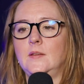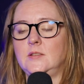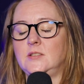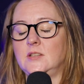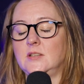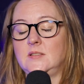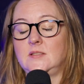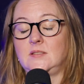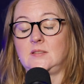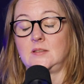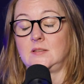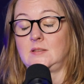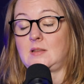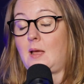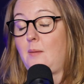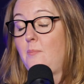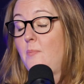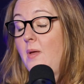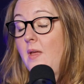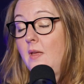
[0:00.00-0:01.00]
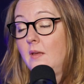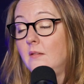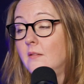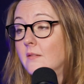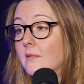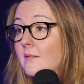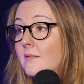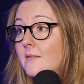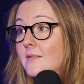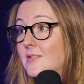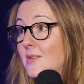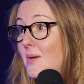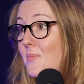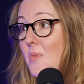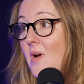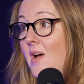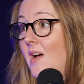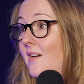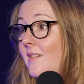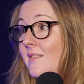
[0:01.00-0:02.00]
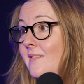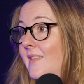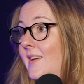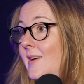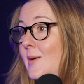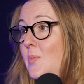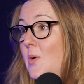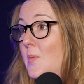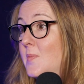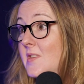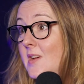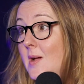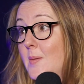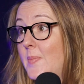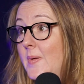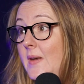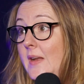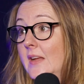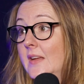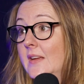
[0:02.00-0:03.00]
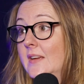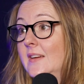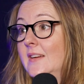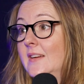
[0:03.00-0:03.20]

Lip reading: Just temping somewhere in a property company.